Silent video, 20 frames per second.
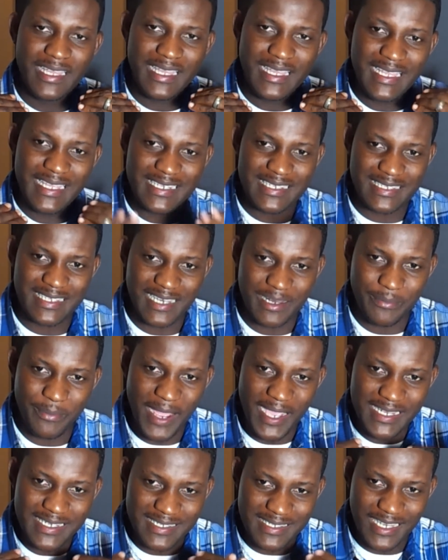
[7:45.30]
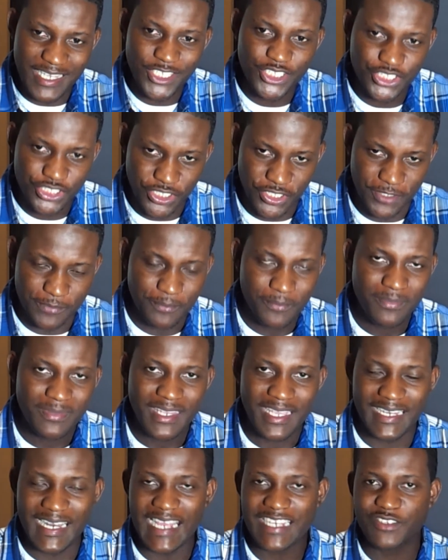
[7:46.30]
Islamization.
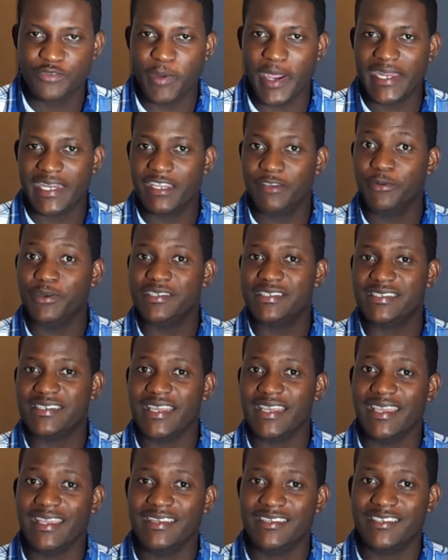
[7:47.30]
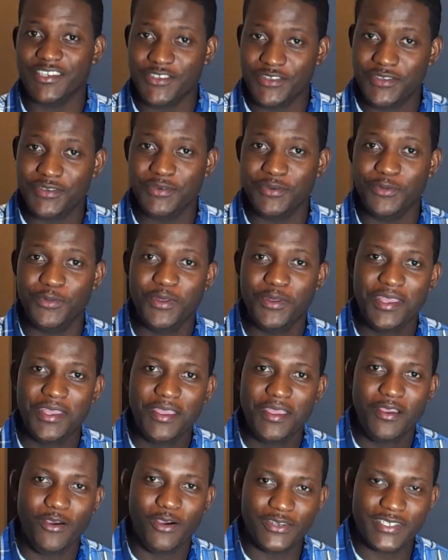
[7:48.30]
And that's why they would say to you
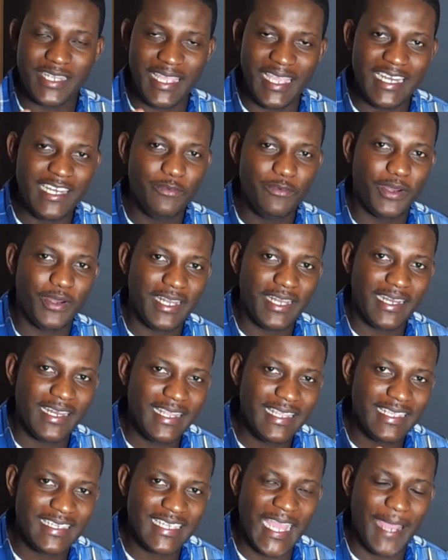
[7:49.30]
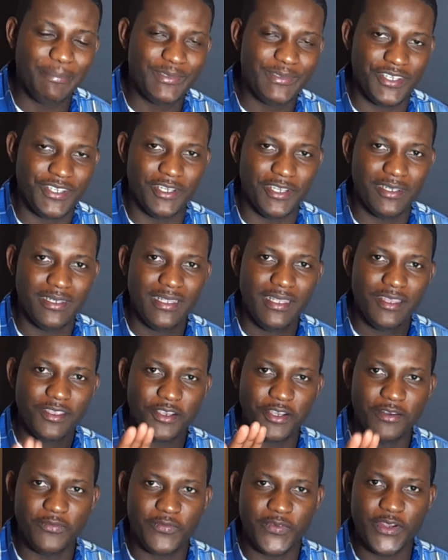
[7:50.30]
or to anyone that they capture,
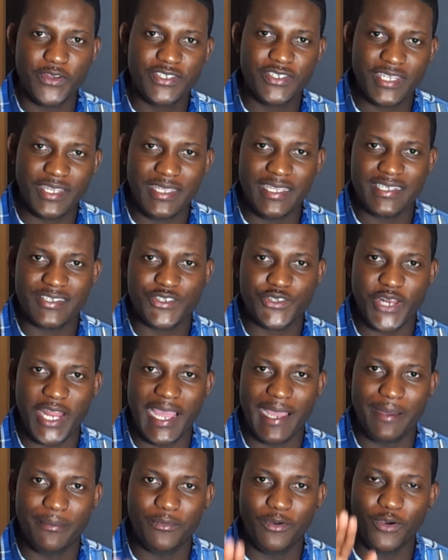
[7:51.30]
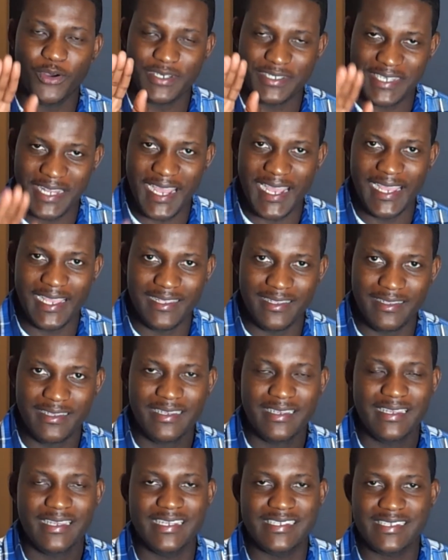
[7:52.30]
convert to Islam or die.
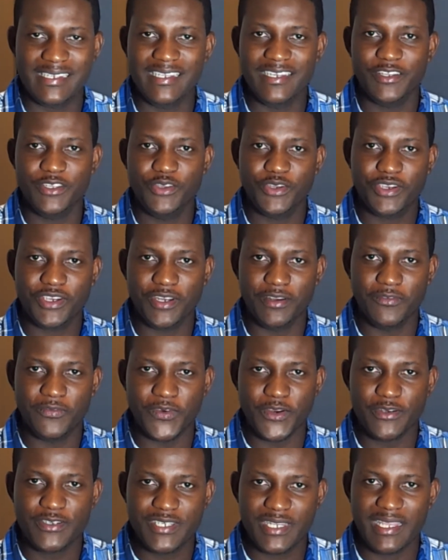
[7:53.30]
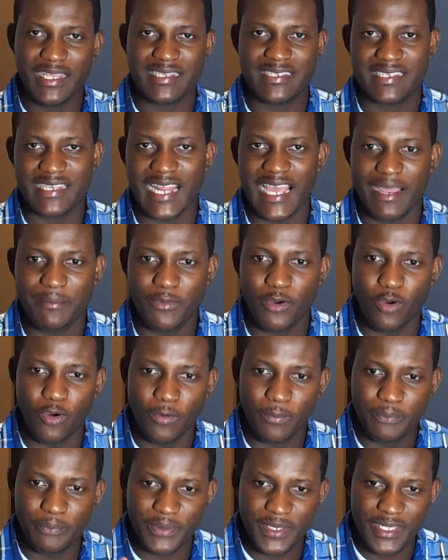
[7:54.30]
It's either you convert to Islam
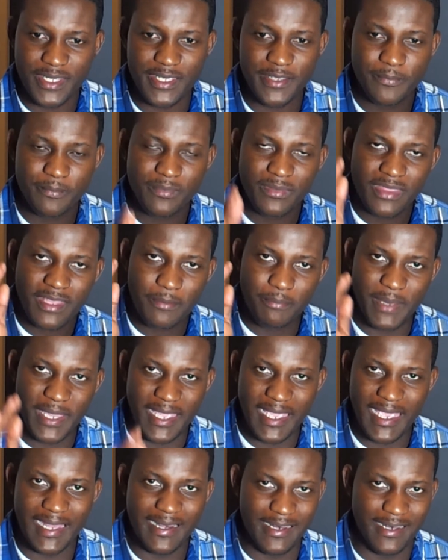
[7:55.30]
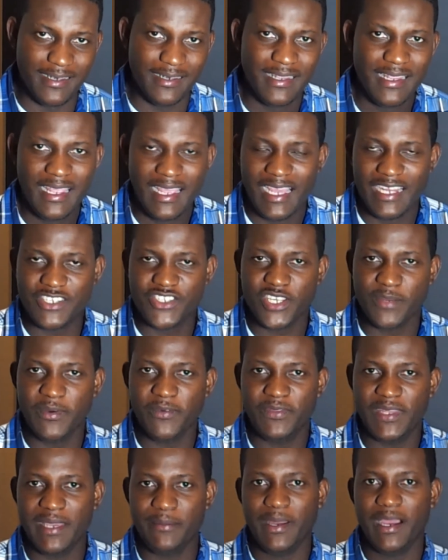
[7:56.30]
or be beheaded. And some of
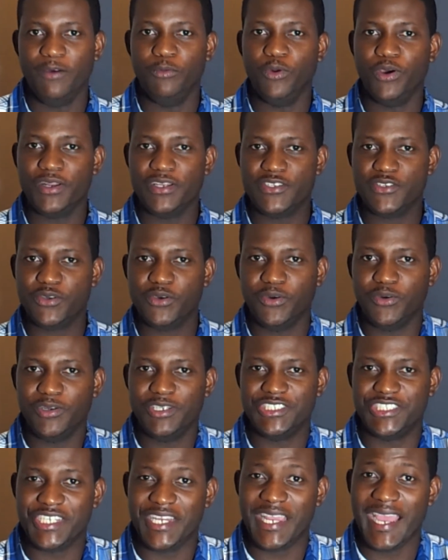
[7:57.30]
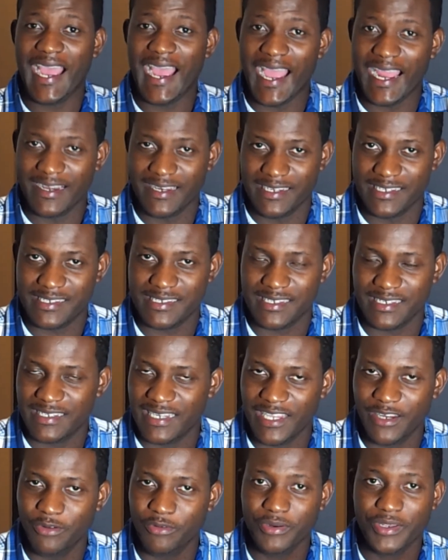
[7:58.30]
them are what is called jihadists. They
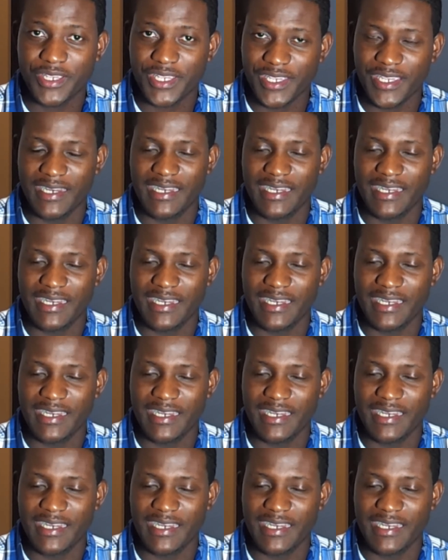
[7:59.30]
don't care.